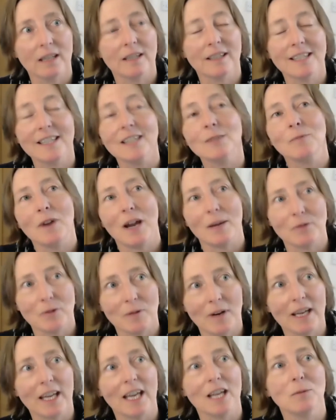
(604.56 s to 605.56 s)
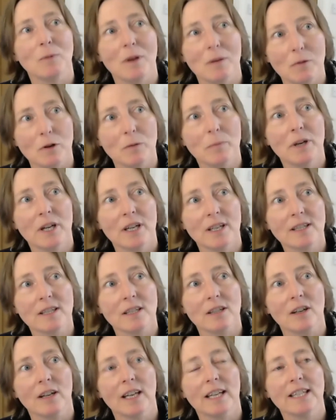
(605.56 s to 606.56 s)
this is perhaps where I get a bit more
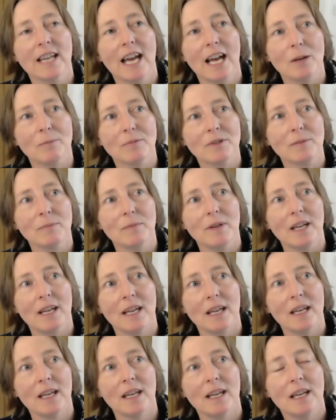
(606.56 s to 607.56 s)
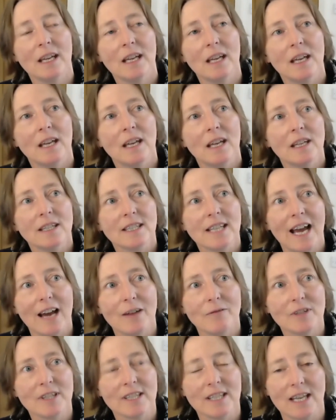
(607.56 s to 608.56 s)
personal. It helps me to
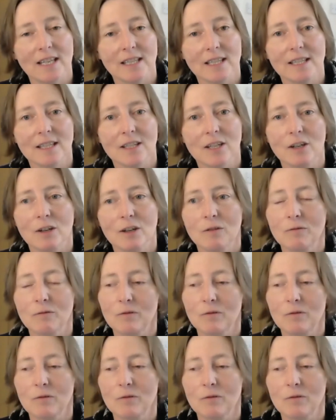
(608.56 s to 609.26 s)
have a sense of